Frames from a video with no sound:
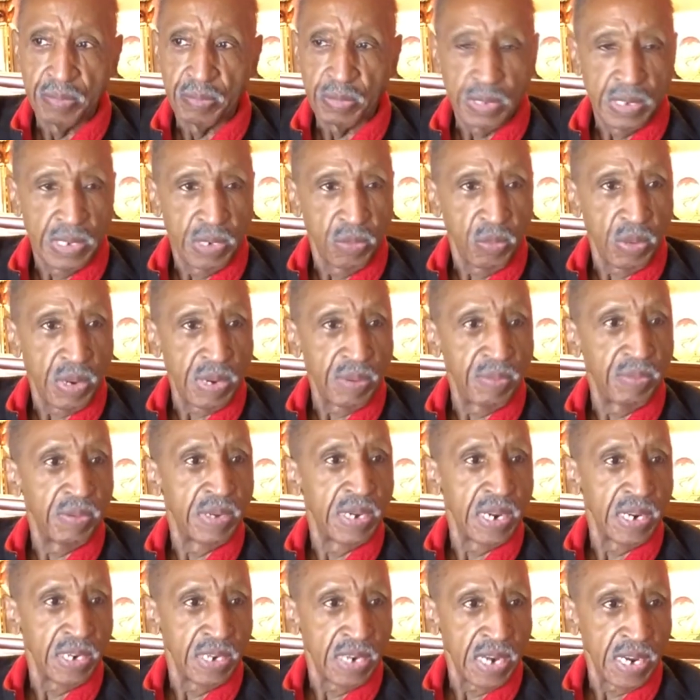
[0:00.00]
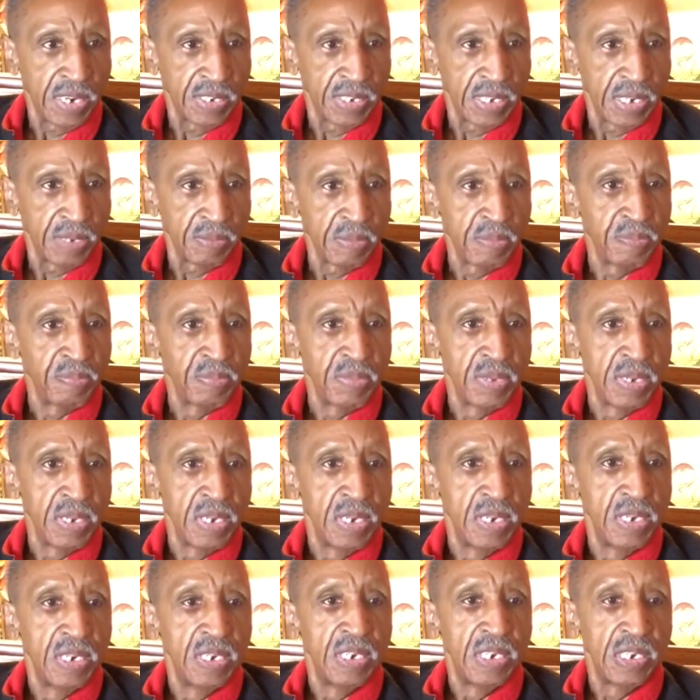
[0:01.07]
But anyway, we get in contact with.
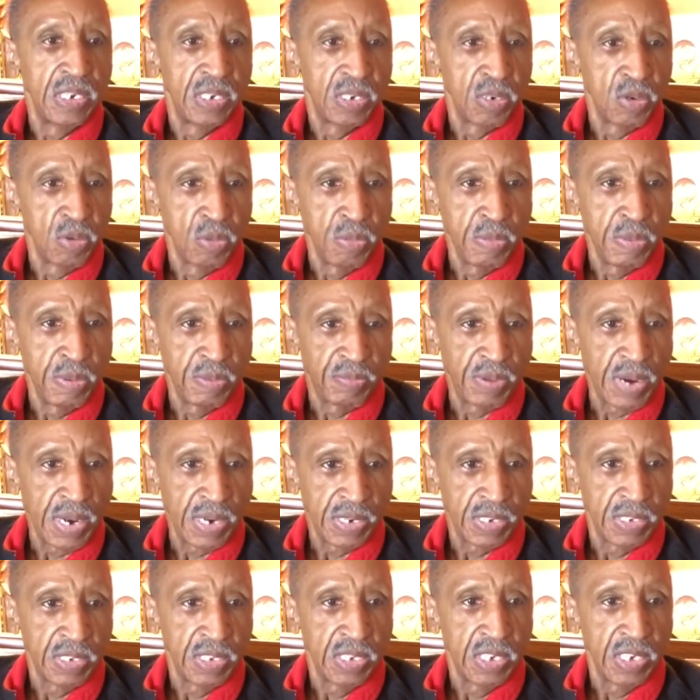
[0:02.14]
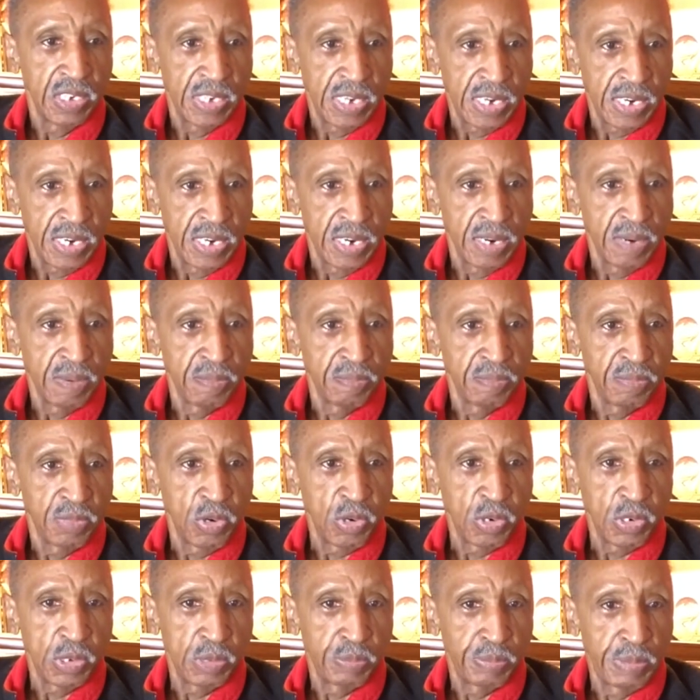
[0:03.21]
He told me if I could get him
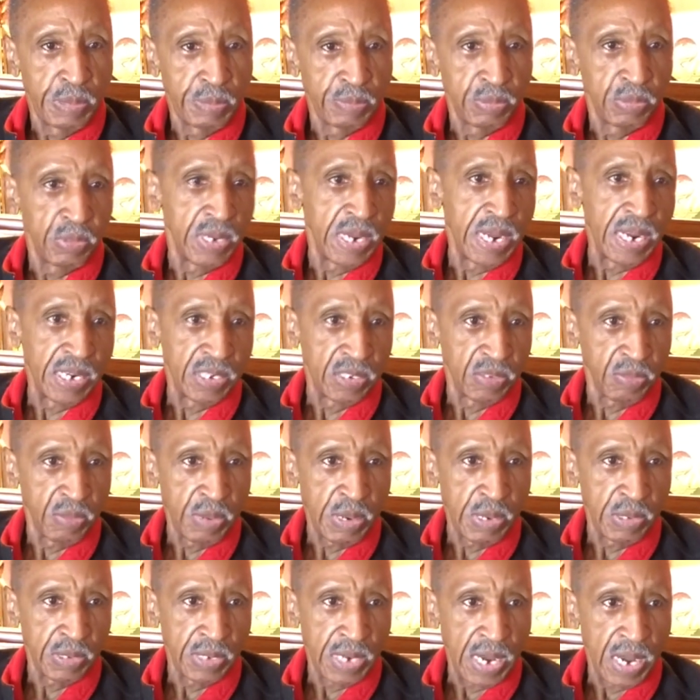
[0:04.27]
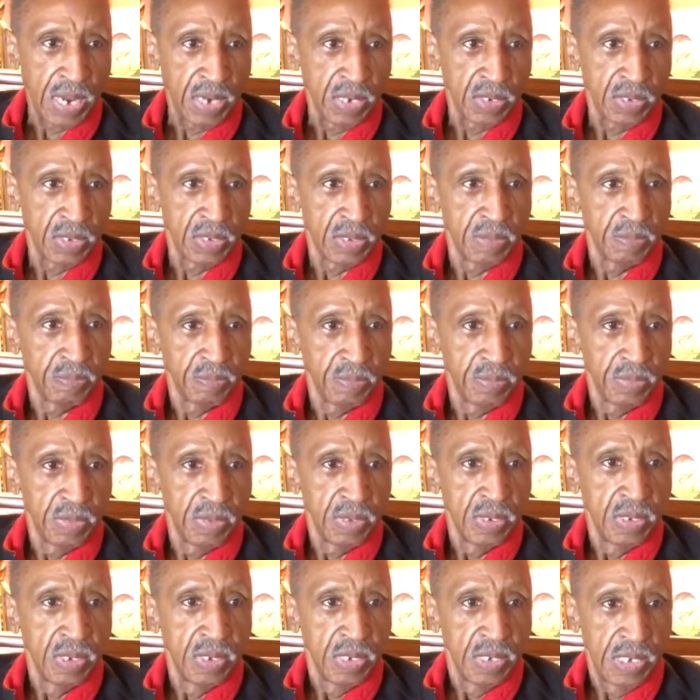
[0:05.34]
or his people X amount of dollars,
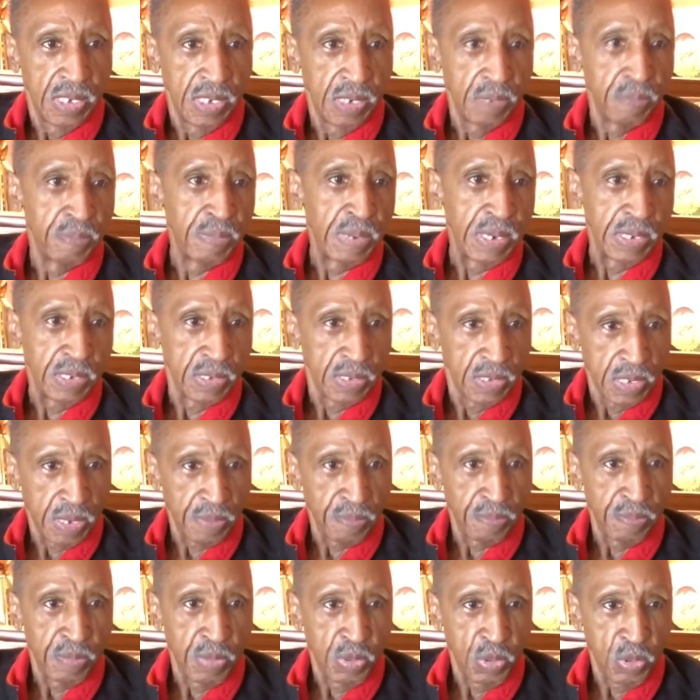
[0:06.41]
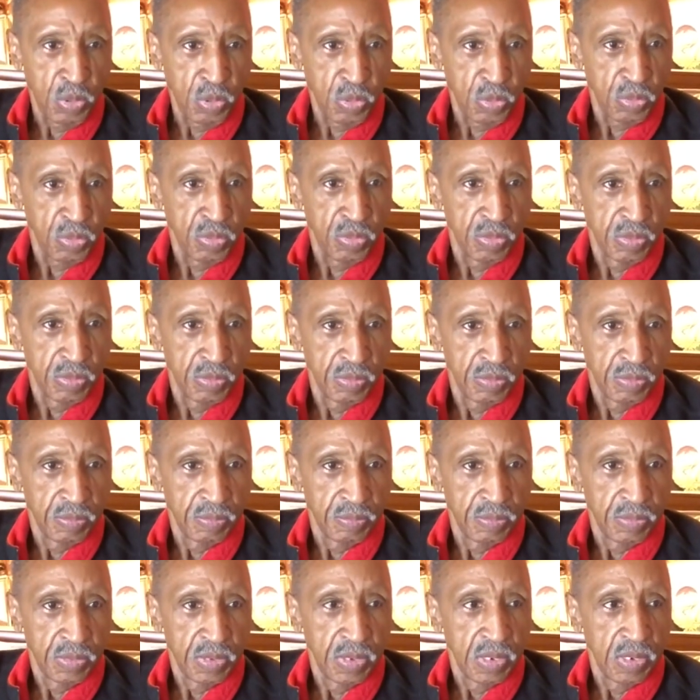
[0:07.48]
he could make some move.
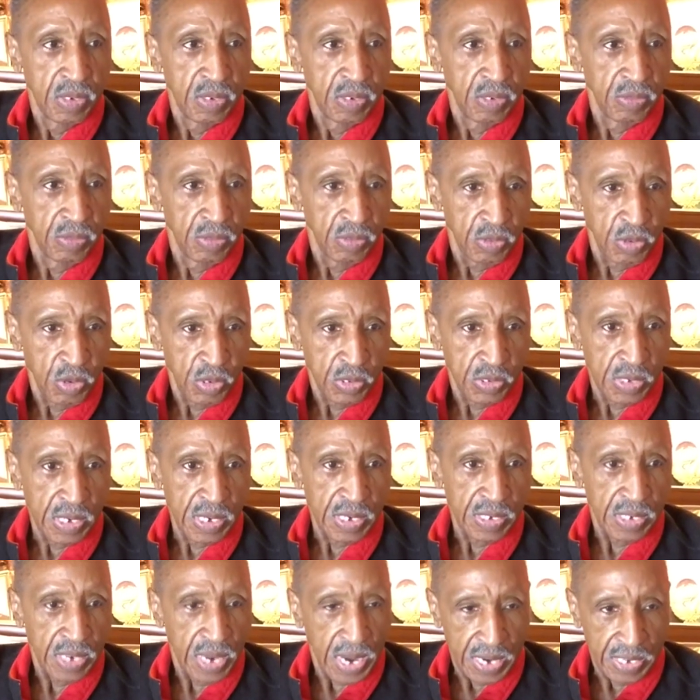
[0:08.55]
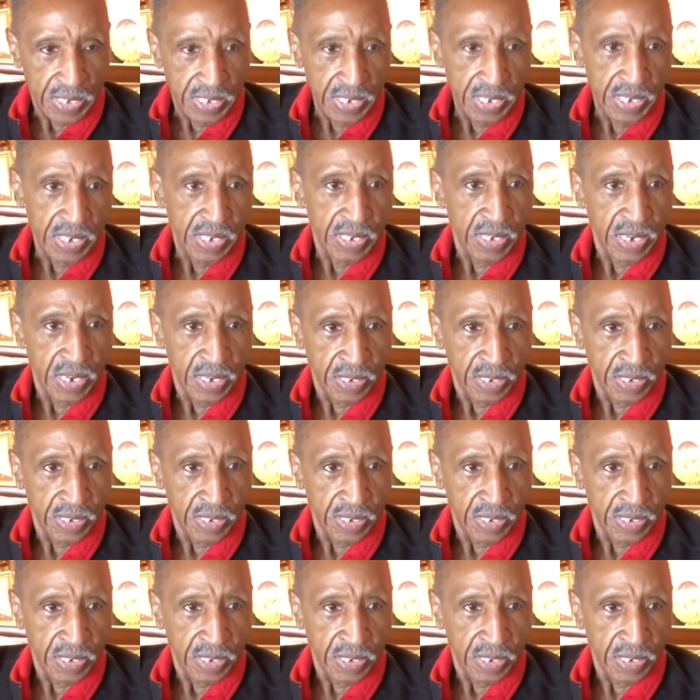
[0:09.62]
Of course, I, I did.